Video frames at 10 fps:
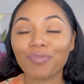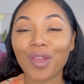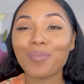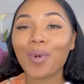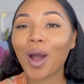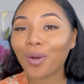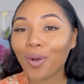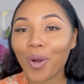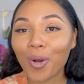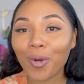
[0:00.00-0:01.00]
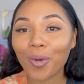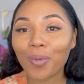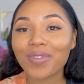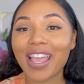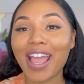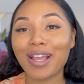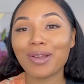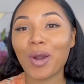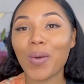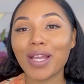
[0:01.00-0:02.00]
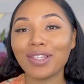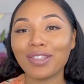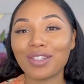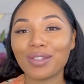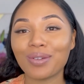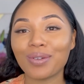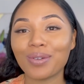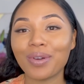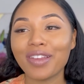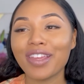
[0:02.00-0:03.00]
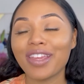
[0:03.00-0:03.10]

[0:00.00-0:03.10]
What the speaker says: model homes and going to